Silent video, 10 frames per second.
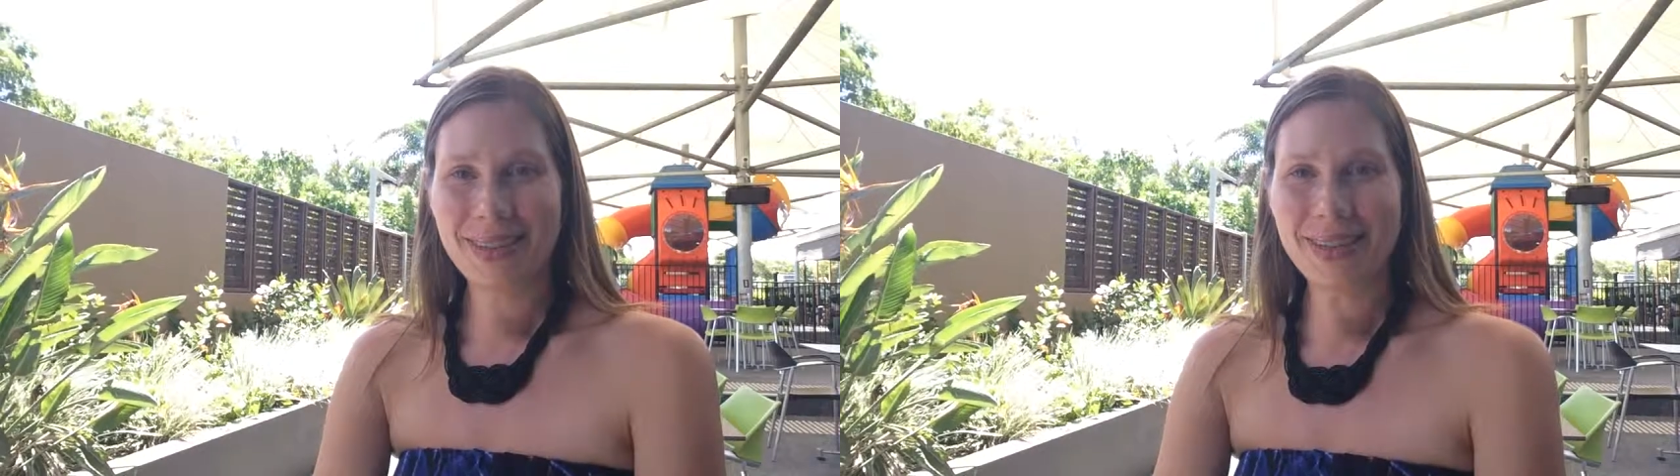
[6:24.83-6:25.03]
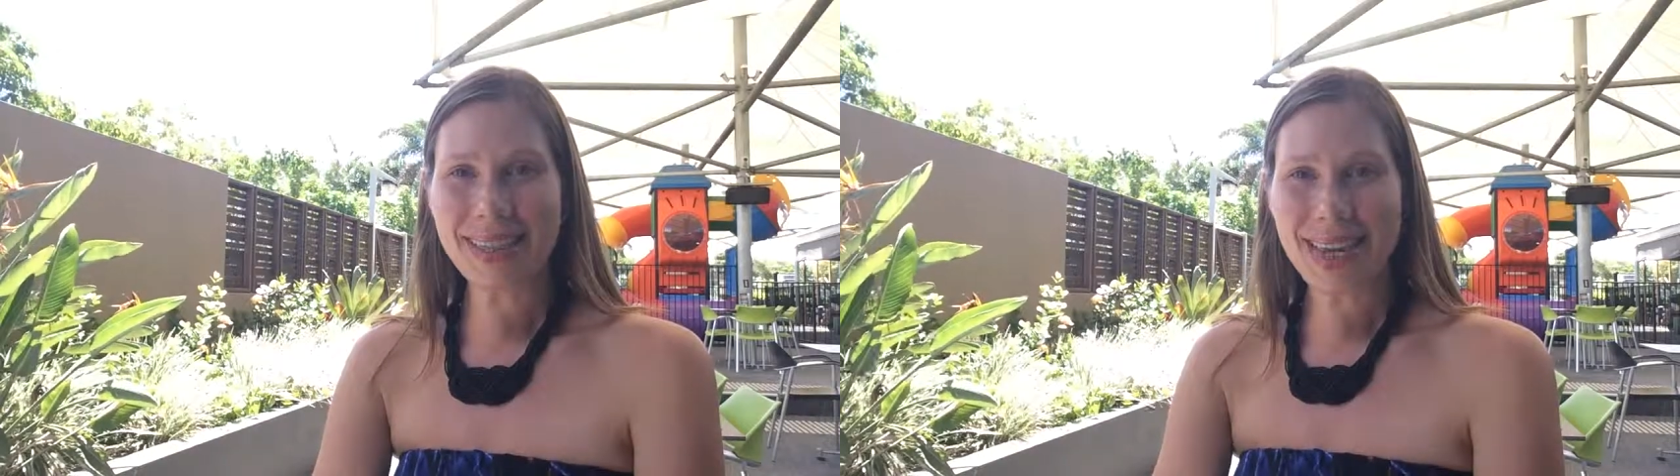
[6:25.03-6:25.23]

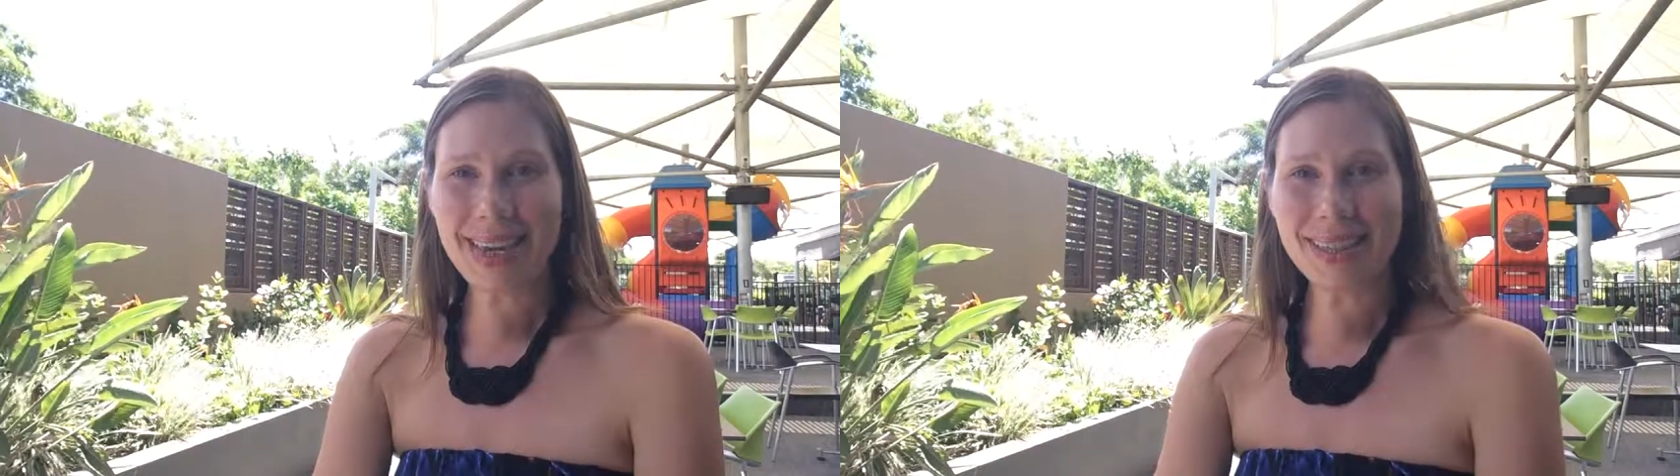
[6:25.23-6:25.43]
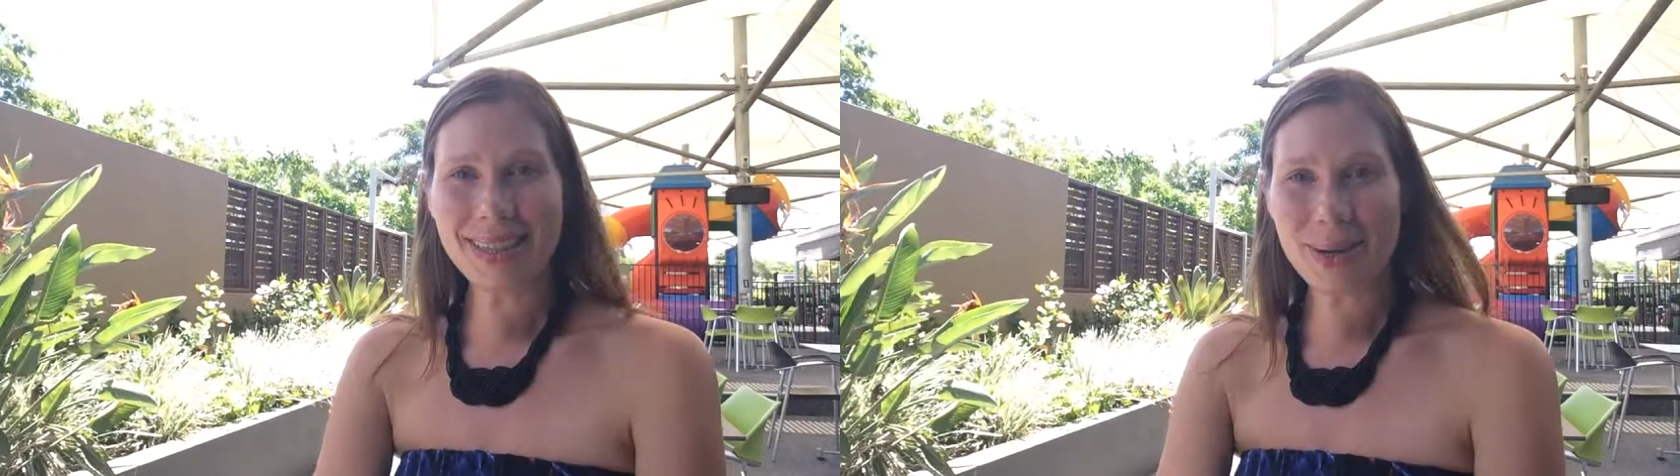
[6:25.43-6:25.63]
You
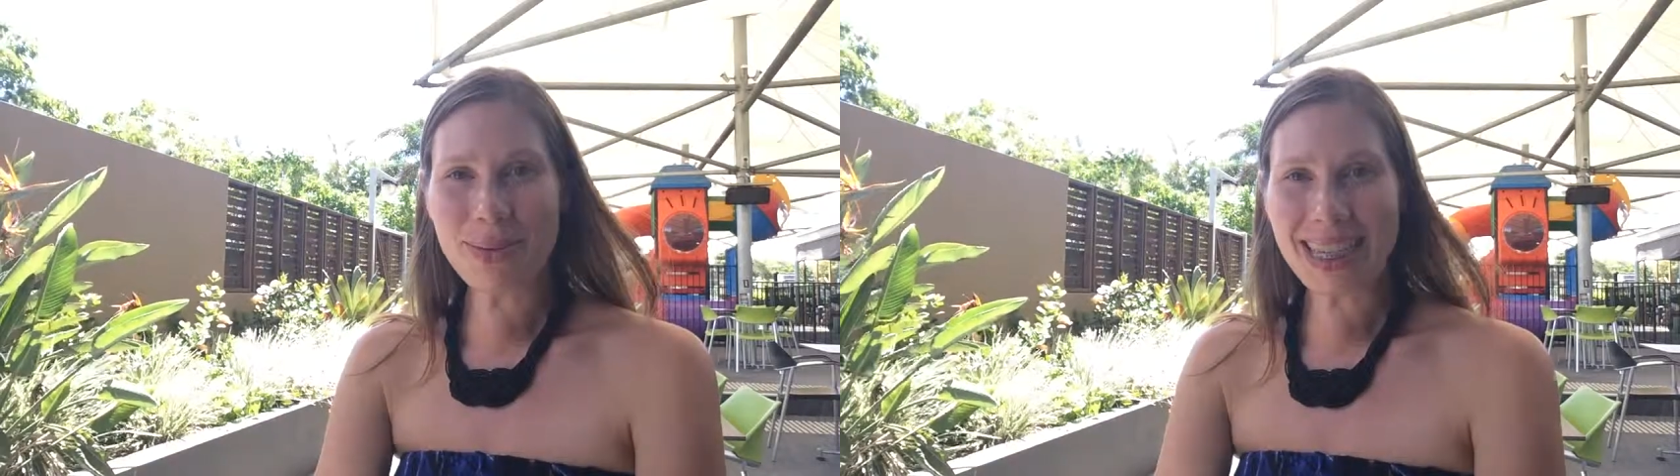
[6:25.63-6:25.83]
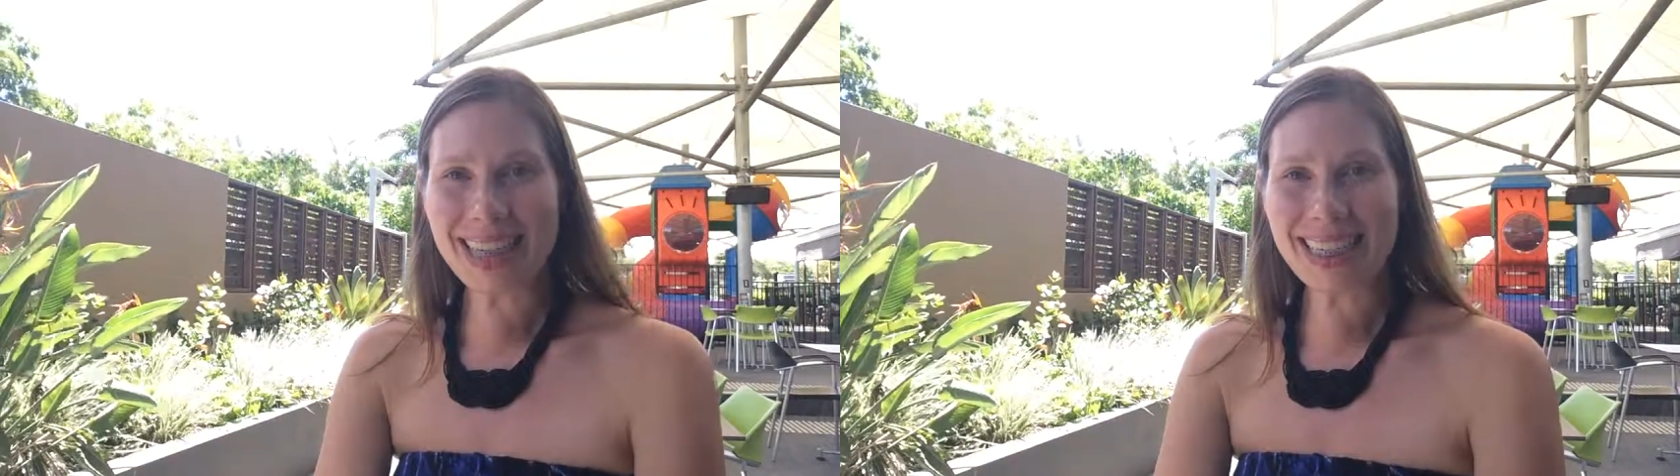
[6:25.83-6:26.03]
see
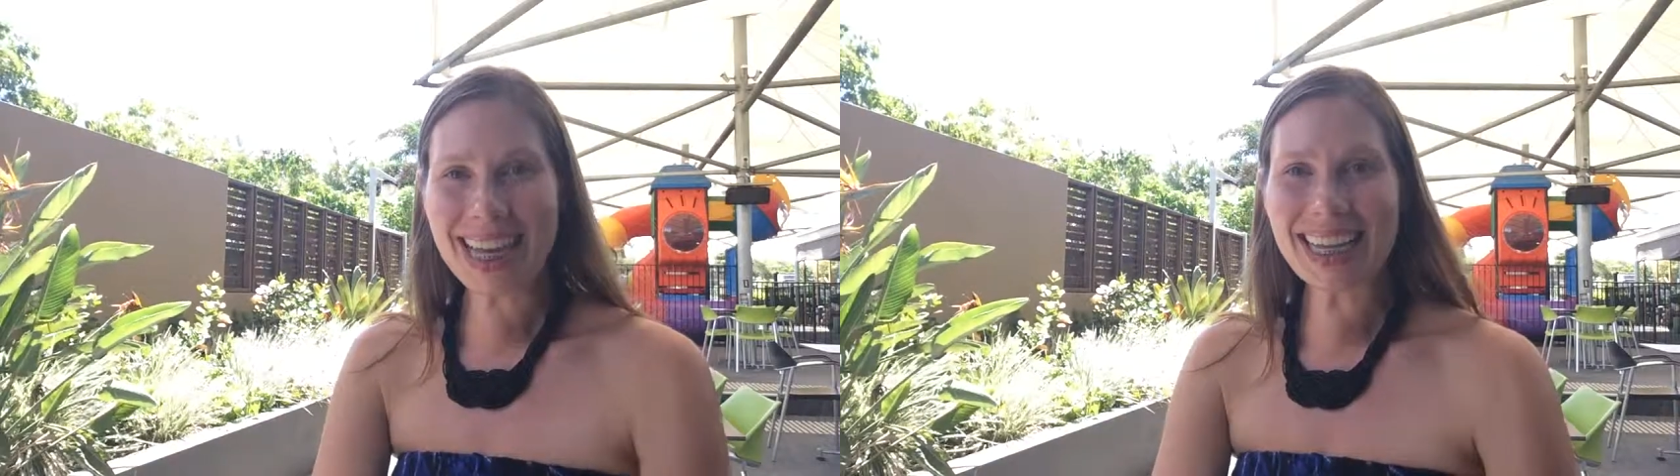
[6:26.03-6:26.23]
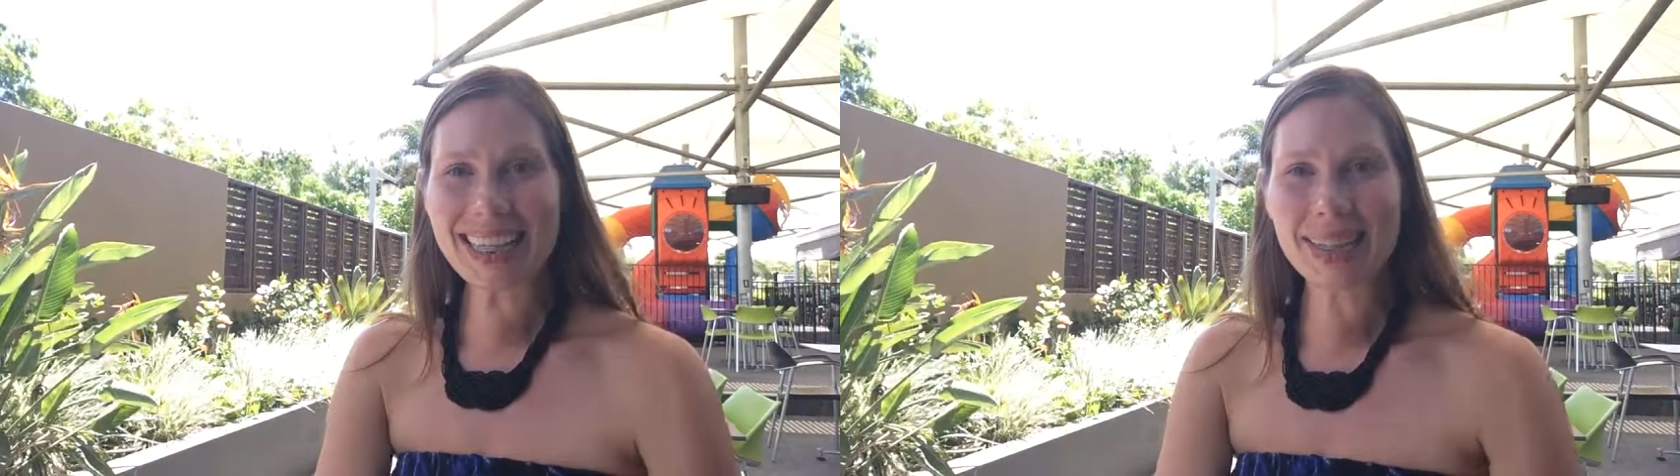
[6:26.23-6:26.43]
what that
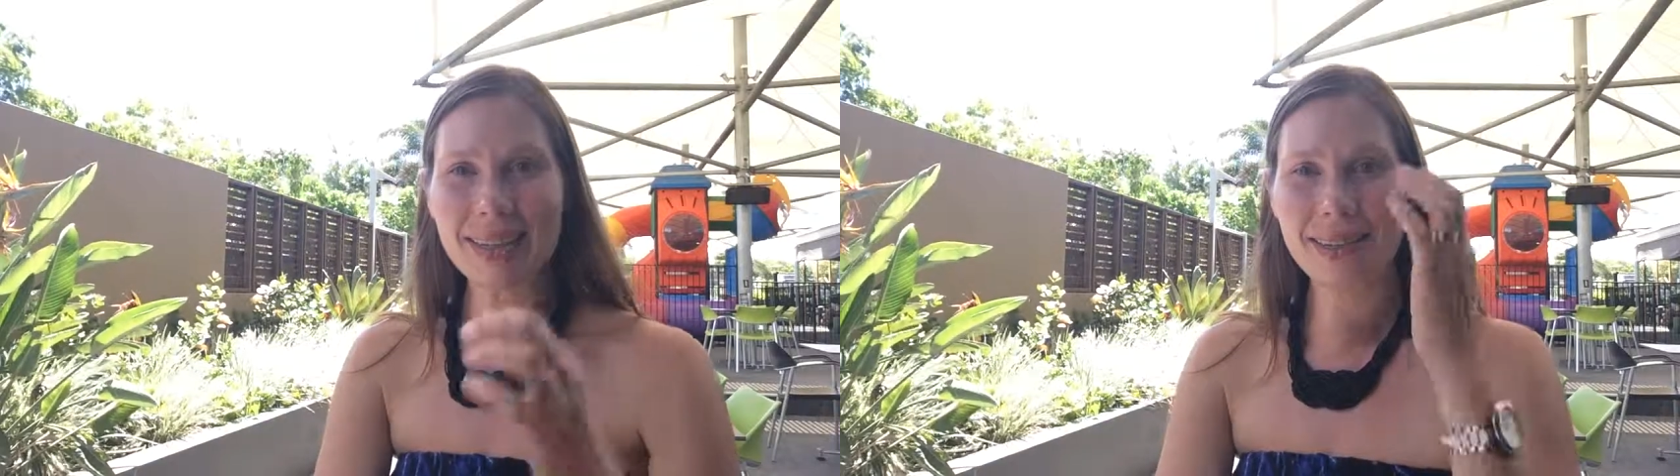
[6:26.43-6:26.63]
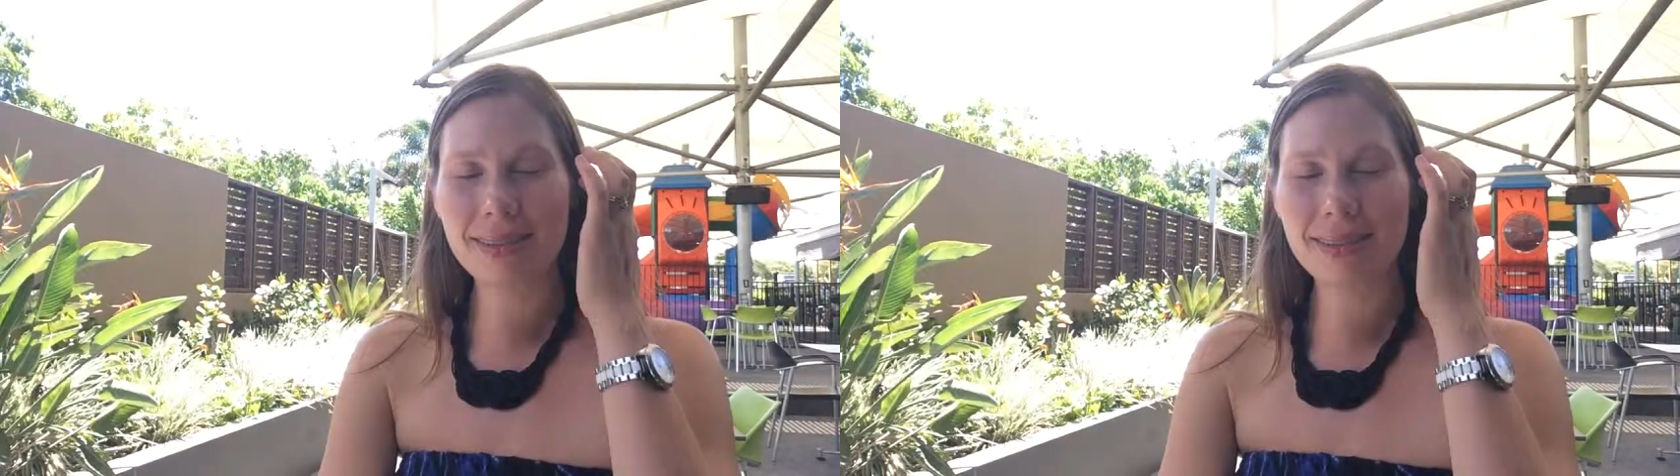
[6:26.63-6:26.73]
does?